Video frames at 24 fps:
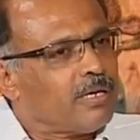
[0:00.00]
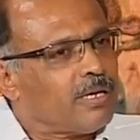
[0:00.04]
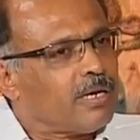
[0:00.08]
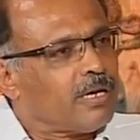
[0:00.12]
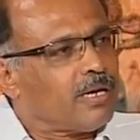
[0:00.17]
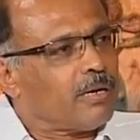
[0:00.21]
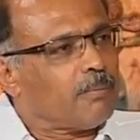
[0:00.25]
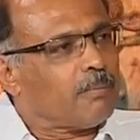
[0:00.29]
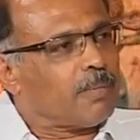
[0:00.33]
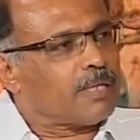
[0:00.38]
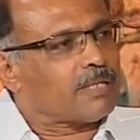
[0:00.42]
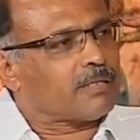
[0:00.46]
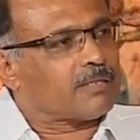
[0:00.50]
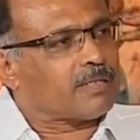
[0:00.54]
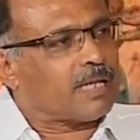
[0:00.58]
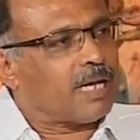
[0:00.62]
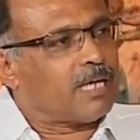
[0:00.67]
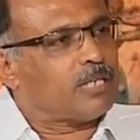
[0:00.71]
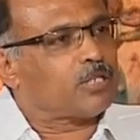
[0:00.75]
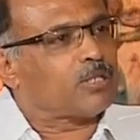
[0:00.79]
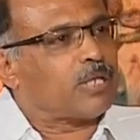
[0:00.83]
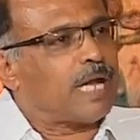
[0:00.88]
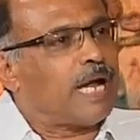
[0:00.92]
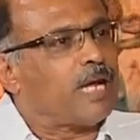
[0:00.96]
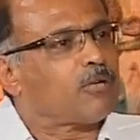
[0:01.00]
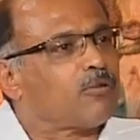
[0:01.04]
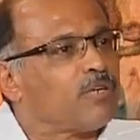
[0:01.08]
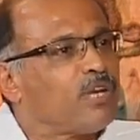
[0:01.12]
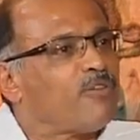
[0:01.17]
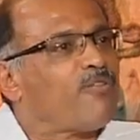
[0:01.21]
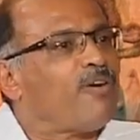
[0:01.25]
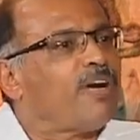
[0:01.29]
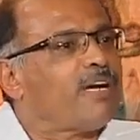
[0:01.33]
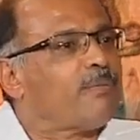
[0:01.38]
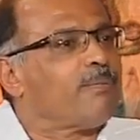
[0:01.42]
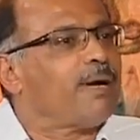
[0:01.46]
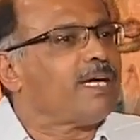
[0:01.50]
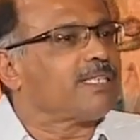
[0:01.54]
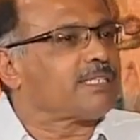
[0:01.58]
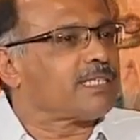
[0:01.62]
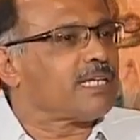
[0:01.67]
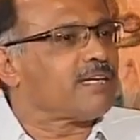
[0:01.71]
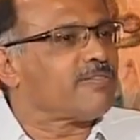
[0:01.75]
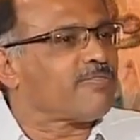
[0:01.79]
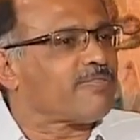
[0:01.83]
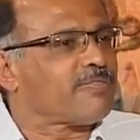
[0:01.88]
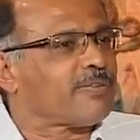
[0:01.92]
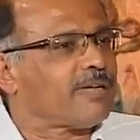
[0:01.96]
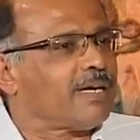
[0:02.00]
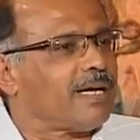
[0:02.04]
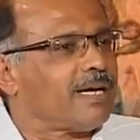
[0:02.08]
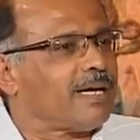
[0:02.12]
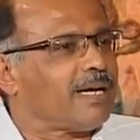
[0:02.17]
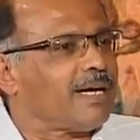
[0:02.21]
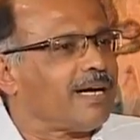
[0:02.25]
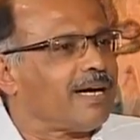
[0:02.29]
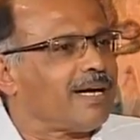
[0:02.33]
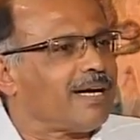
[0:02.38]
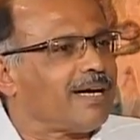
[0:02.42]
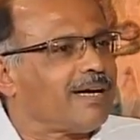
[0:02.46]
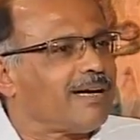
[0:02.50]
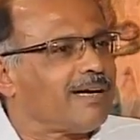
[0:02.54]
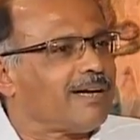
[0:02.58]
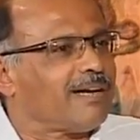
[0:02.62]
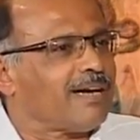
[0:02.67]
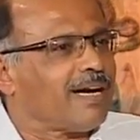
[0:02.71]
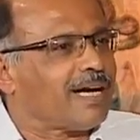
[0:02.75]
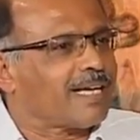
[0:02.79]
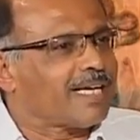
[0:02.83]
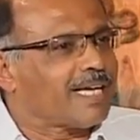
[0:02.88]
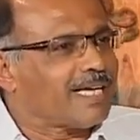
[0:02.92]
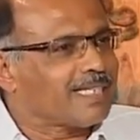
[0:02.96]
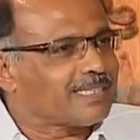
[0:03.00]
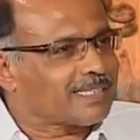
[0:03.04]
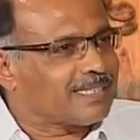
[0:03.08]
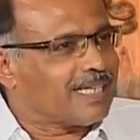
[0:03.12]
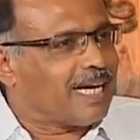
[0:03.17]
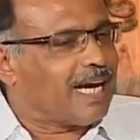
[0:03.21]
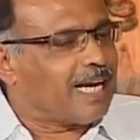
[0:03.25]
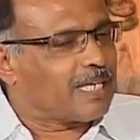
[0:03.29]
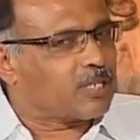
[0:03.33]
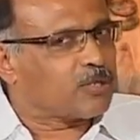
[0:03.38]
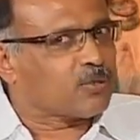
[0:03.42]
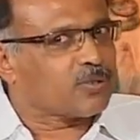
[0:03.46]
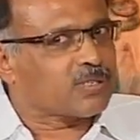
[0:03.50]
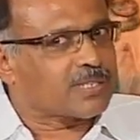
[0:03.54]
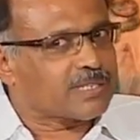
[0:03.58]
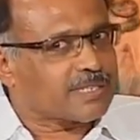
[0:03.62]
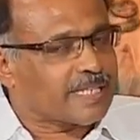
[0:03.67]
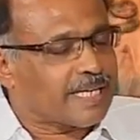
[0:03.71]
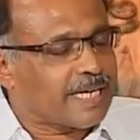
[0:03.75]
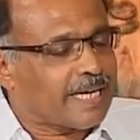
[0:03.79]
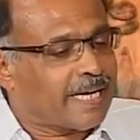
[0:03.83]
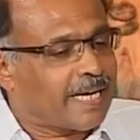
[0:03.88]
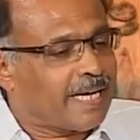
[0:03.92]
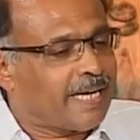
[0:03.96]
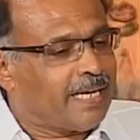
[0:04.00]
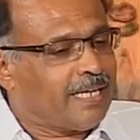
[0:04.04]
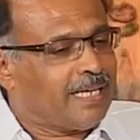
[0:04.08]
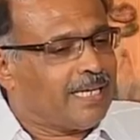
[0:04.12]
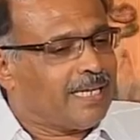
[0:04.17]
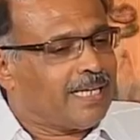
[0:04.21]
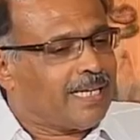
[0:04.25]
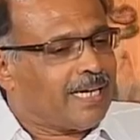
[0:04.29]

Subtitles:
But I had to defend myself against that, to say